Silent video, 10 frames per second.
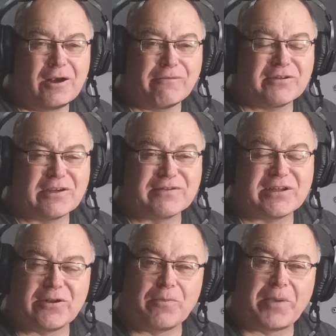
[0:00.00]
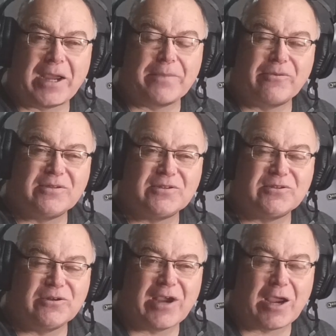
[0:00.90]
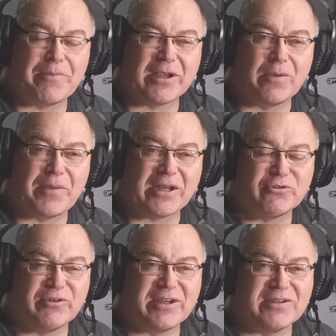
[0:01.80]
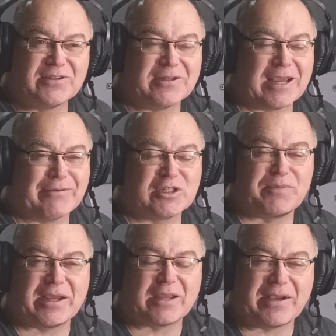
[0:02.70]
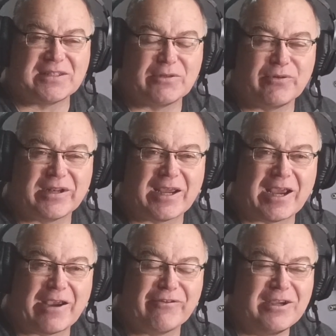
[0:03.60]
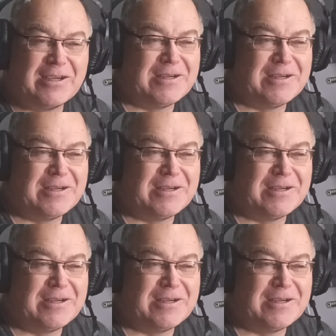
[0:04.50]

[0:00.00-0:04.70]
Obviously, I've seen it on paper as to how big our battery is and how much spare capacity we're going to have.